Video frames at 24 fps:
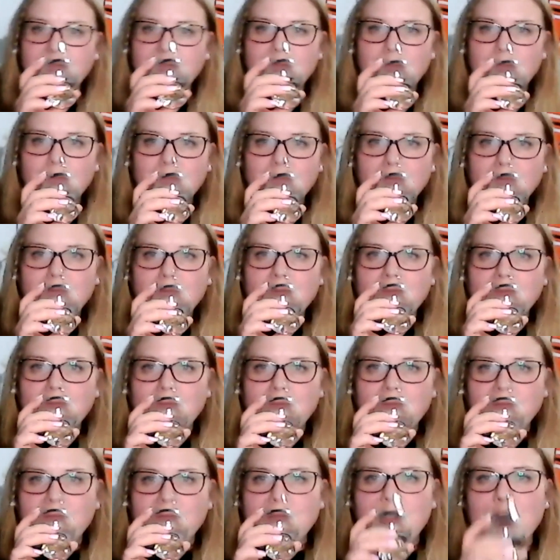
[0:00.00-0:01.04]
Yeah.
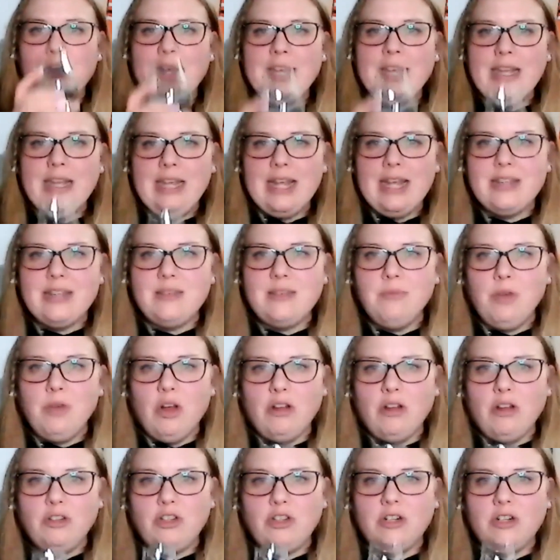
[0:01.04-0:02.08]
So I can get some
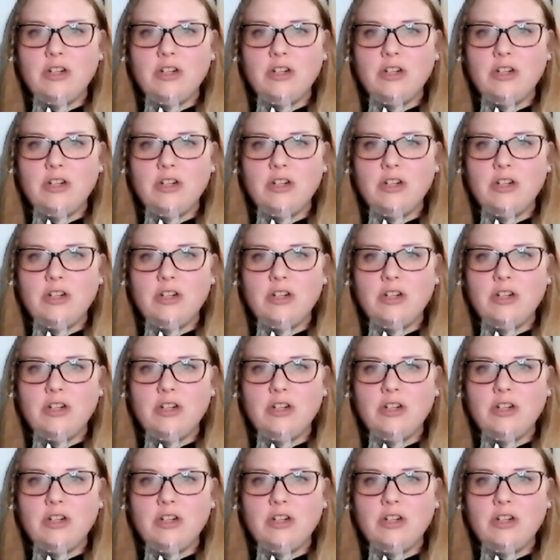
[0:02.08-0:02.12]
culture.